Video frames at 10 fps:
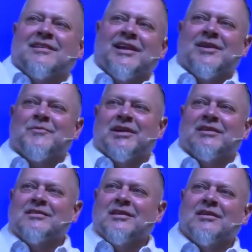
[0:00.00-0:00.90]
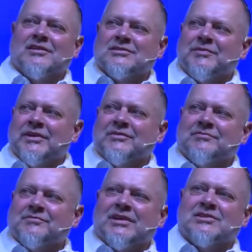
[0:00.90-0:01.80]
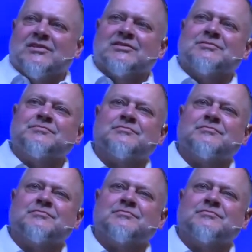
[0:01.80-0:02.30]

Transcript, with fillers: Amen. Awesome, man. That's awesome.